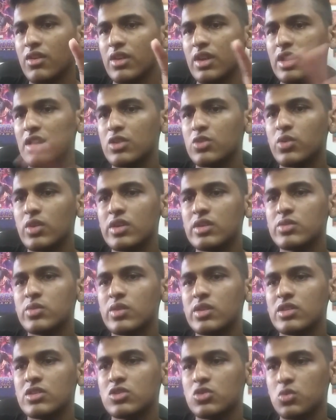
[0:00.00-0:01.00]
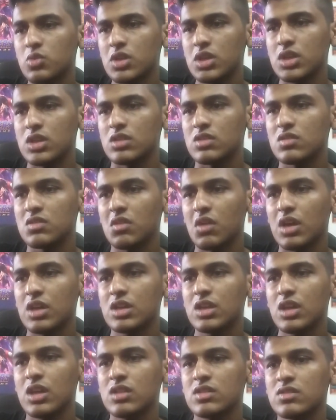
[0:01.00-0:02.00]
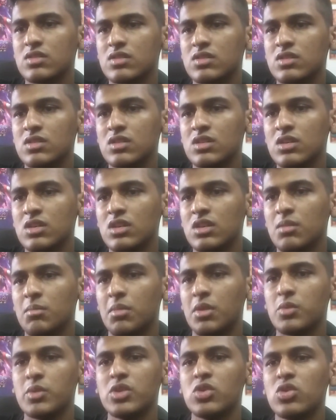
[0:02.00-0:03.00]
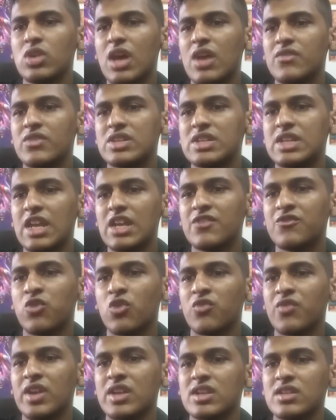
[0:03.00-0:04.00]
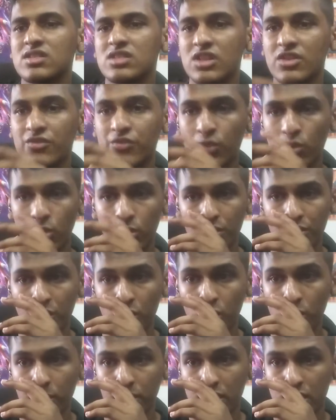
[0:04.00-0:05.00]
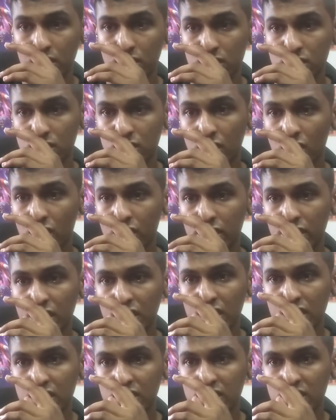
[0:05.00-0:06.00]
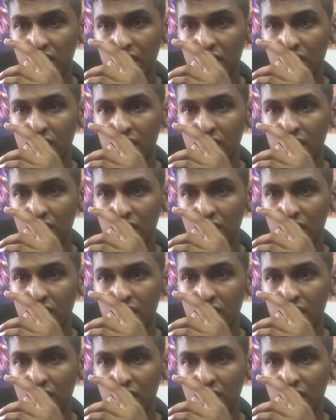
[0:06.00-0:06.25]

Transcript: in 2023. So I guess, but we don't have a date for Fantastic Four though, because Guardians